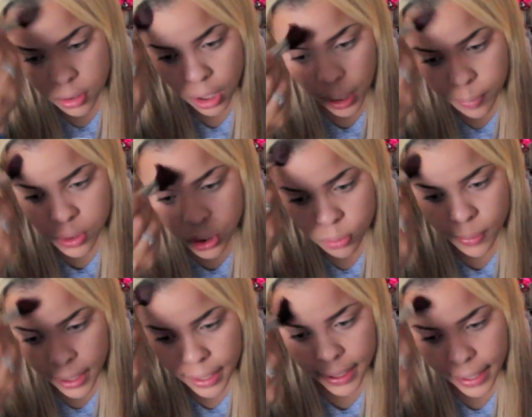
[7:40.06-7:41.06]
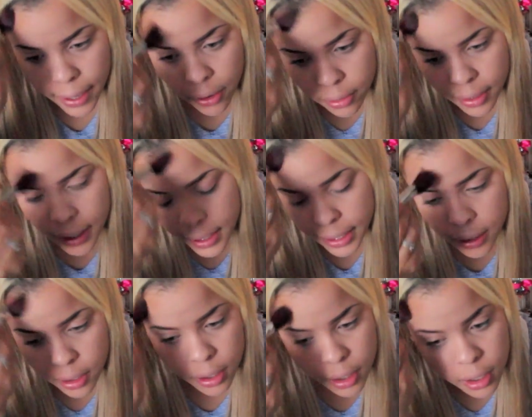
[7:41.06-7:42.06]
up to my
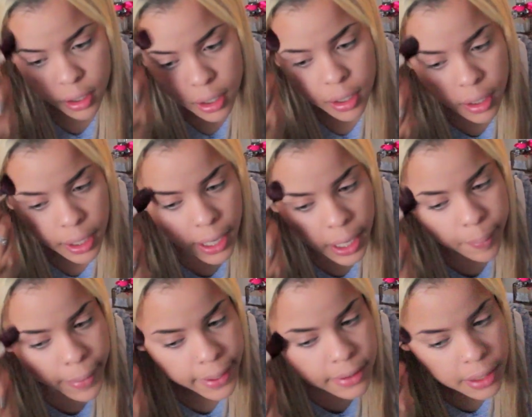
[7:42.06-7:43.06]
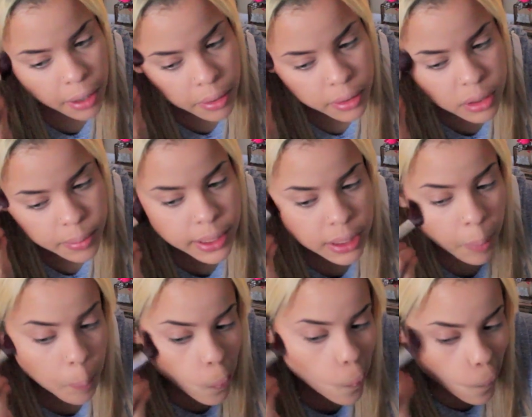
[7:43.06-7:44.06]
hairline, and back down onto my
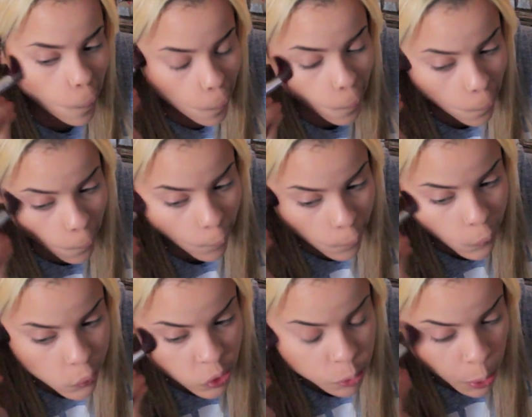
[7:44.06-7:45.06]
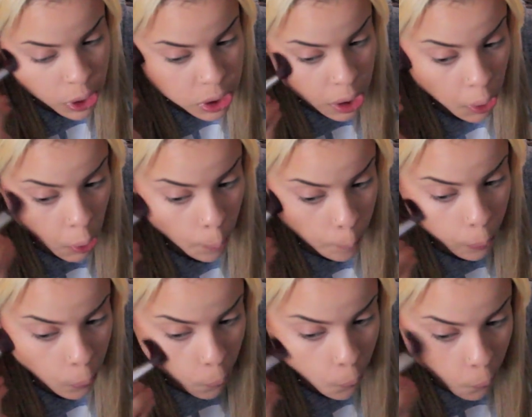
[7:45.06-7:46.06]
temple, and then just brush it
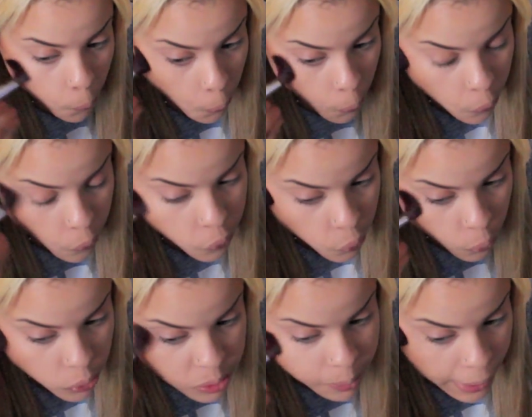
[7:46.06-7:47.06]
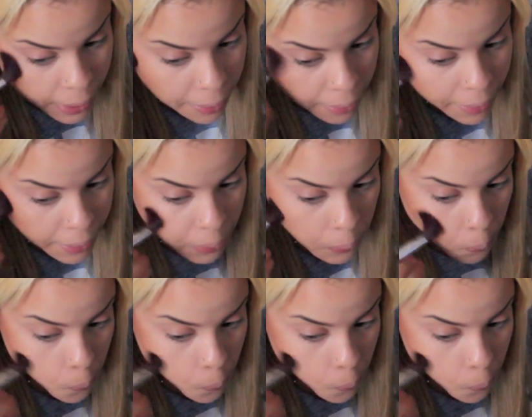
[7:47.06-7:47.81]
up towards my eye.